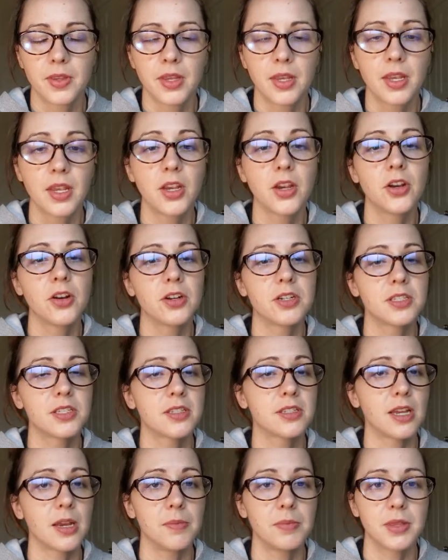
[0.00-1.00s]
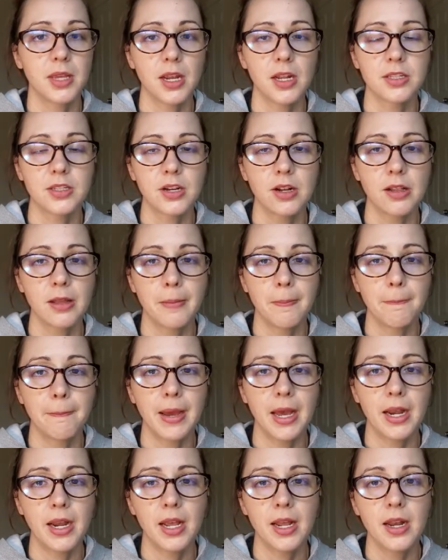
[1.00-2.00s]
Here's the same thing, it's all
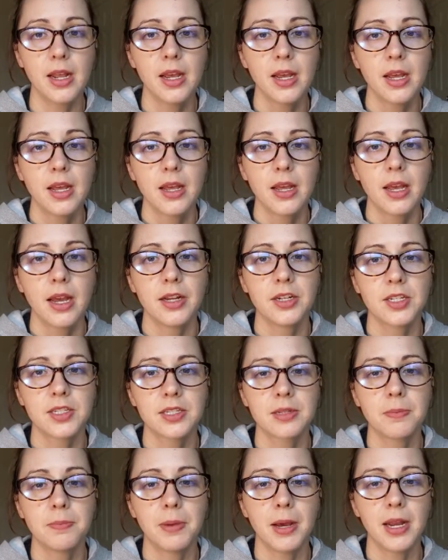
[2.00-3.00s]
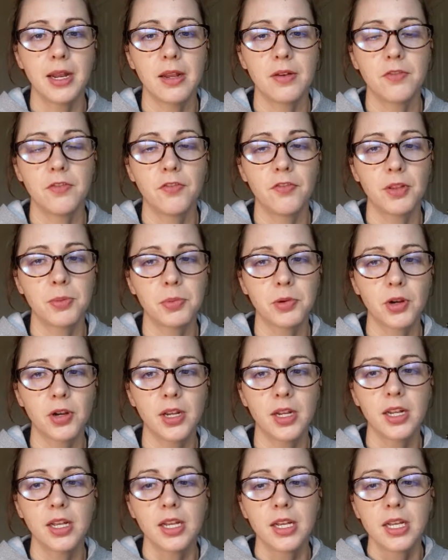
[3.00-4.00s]
embedded. I just embedded
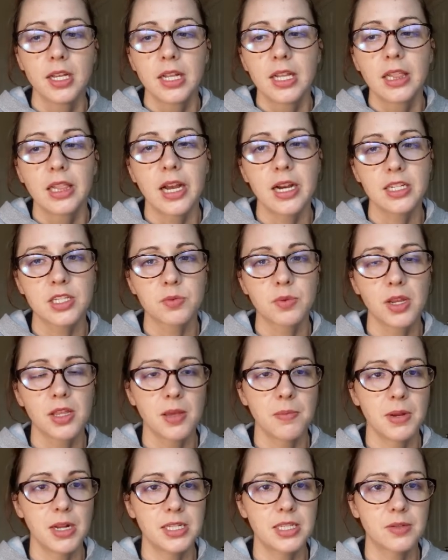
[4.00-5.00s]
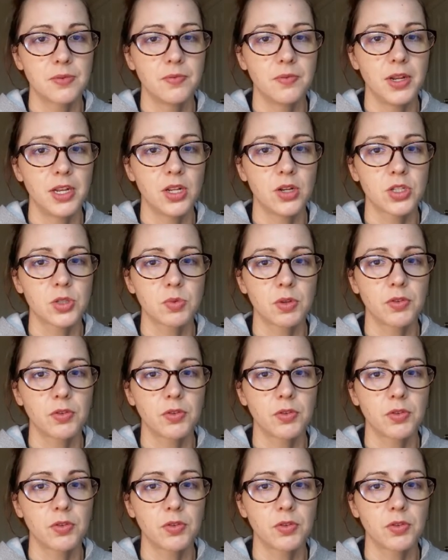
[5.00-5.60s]
Flipgrid. Last week they made some videos